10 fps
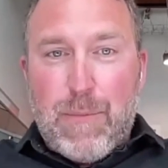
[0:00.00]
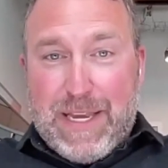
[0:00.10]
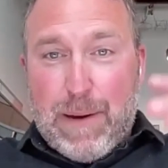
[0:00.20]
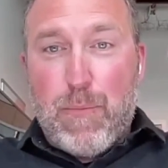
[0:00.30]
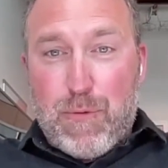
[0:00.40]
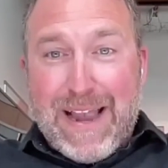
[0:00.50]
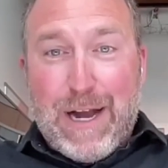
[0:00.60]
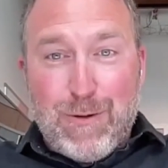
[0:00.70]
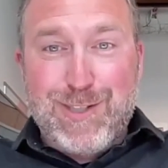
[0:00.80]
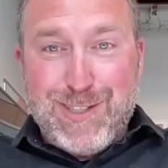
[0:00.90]
become a
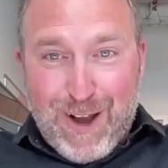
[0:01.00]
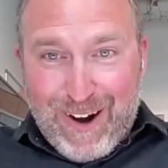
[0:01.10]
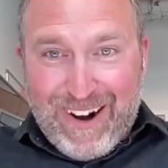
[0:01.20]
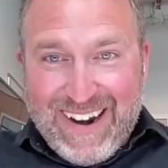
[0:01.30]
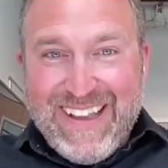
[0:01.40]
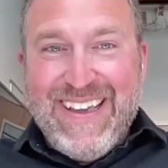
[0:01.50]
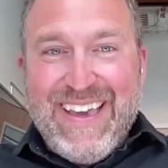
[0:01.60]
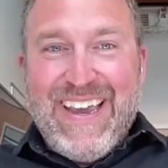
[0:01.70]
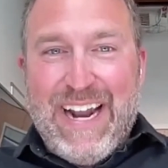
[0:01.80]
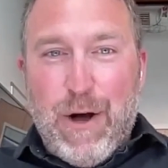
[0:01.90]
breakout star
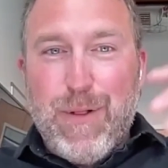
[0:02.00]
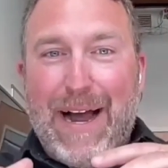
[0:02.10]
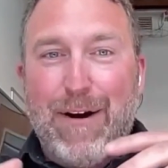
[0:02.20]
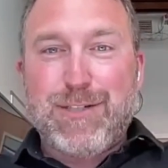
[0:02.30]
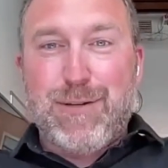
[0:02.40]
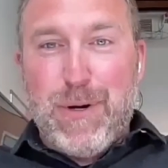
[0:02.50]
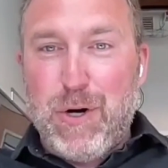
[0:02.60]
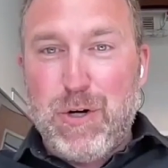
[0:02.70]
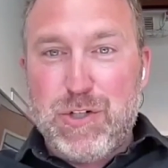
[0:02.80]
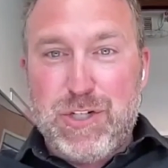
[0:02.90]
and outliers
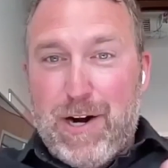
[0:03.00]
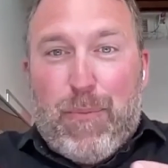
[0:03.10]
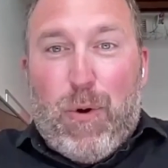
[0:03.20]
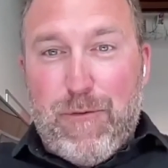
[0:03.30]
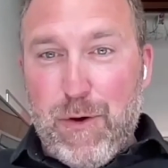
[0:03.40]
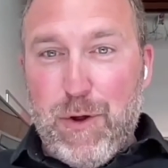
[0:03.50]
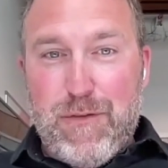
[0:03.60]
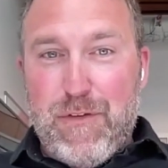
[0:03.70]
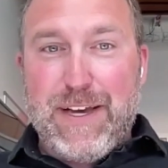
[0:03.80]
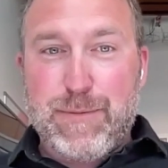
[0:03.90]
emerge in our
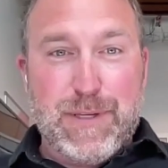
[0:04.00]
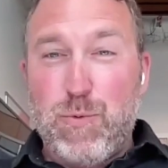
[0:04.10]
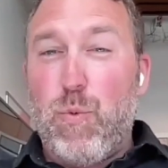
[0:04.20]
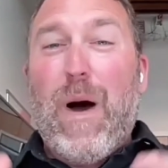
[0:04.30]
portfolio of investments,